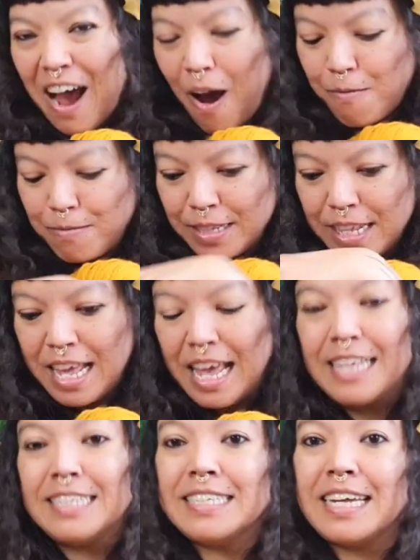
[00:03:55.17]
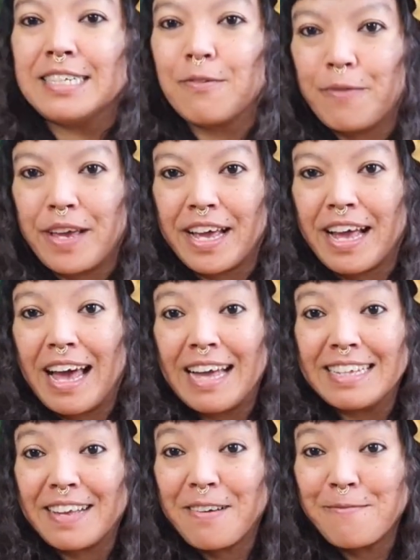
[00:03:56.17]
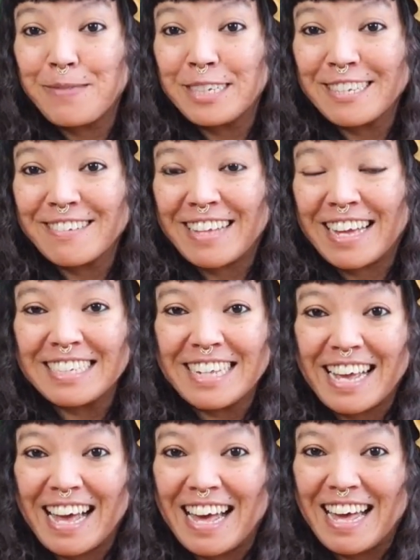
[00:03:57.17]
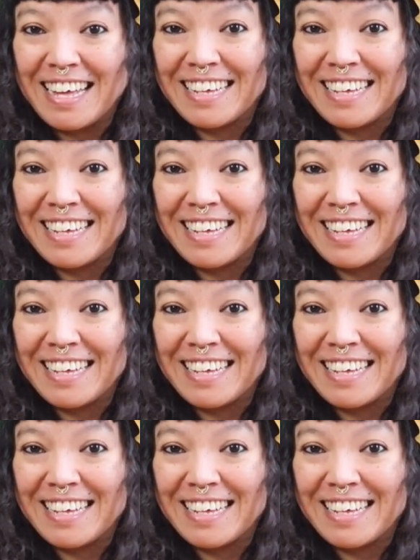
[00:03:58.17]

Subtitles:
Oops, and this as a wing. I think it would be so nice, like a